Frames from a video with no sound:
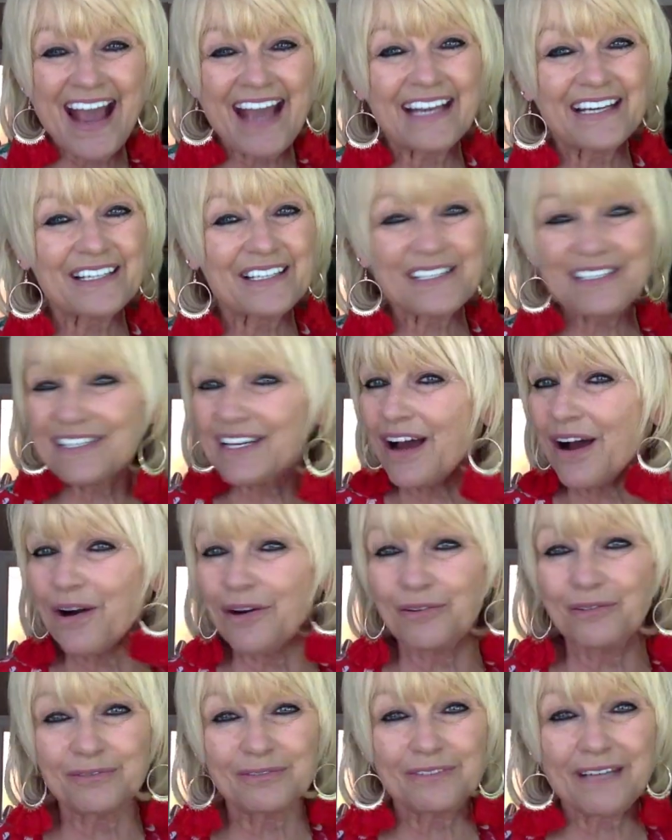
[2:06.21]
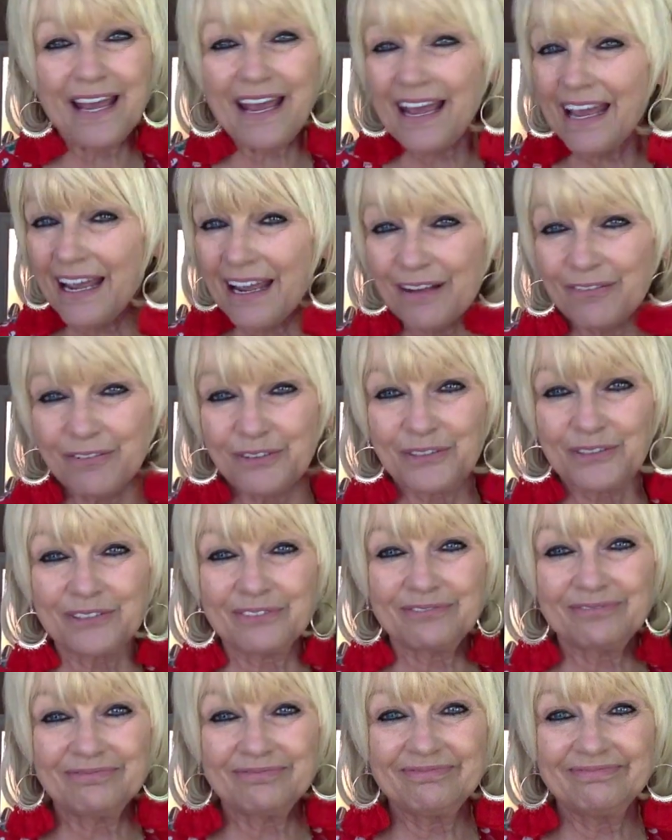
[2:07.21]
and don't ever
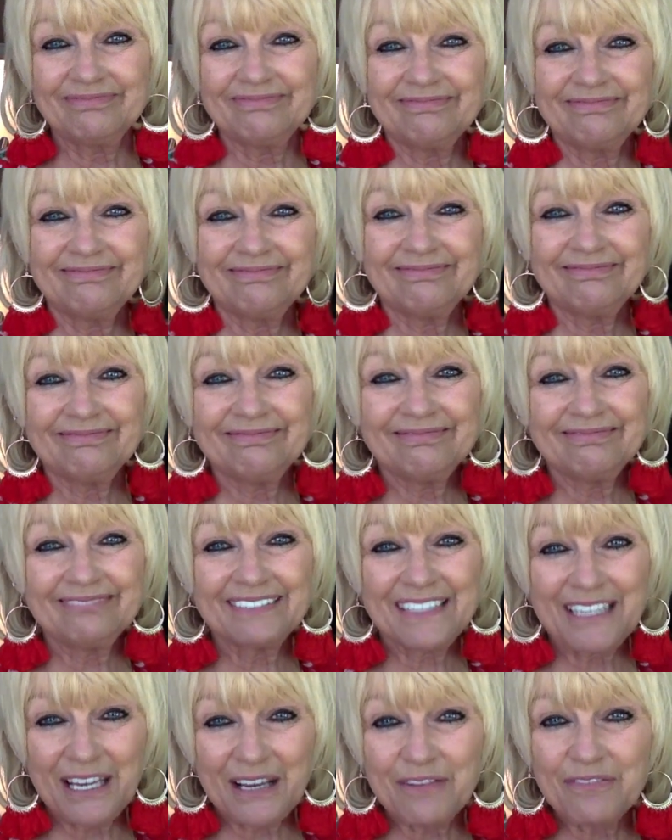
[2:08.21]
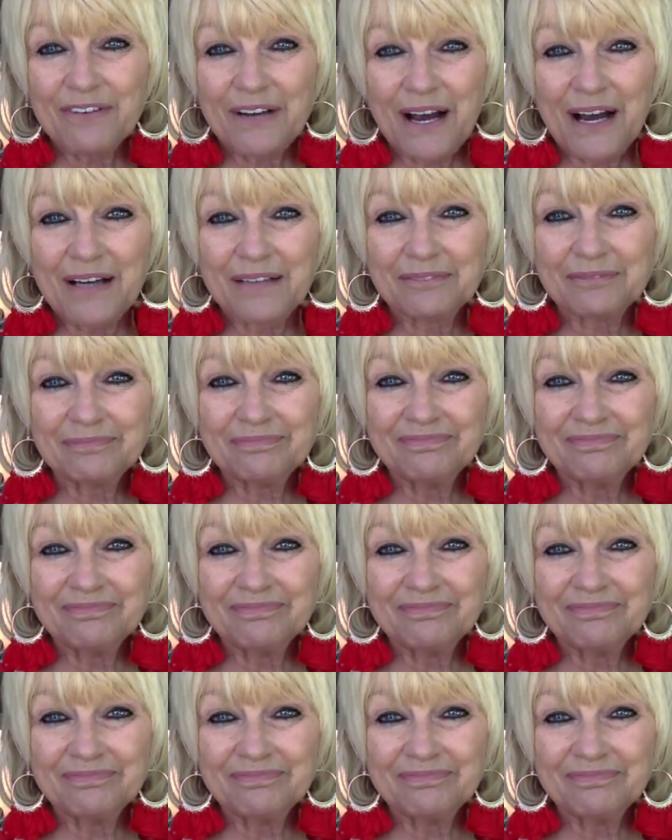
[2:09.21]
give up.